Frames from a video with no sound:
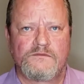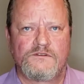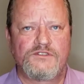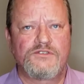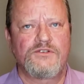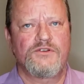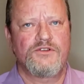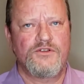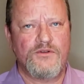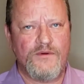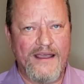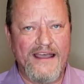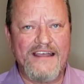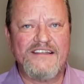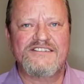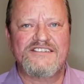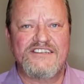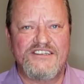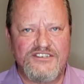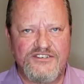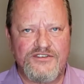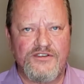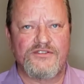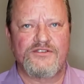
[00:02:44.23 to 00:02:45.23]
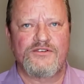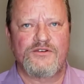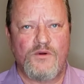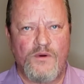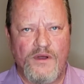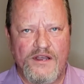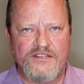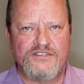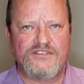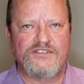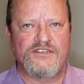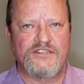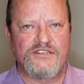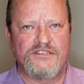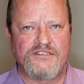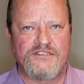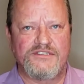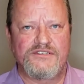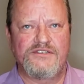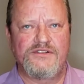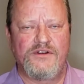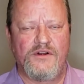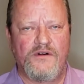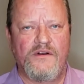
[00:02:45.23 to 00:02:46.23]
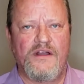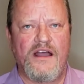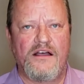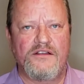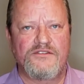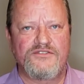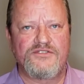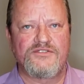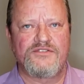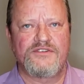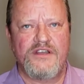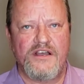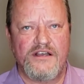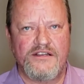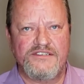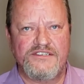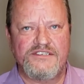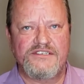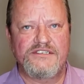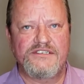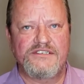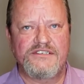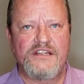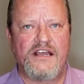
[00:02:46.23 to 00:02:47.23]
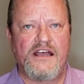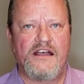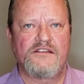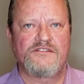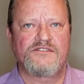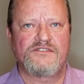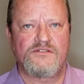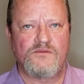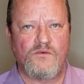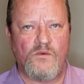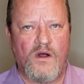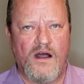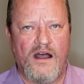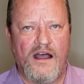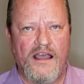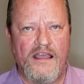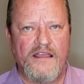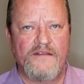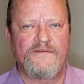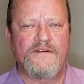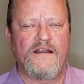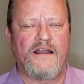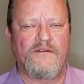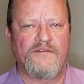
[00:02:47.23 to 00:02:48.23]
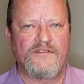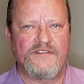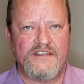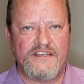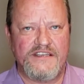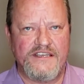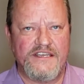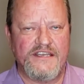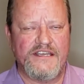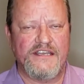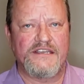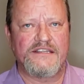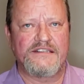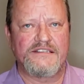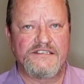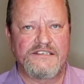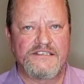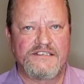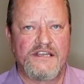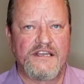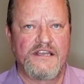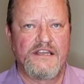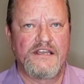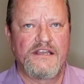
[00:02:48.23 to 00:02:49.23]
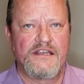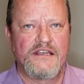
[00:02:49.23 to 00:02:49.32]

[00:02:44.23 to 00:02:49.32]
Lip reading: So you ask each other questions, how's your cousin? How's the wife? How are the kids?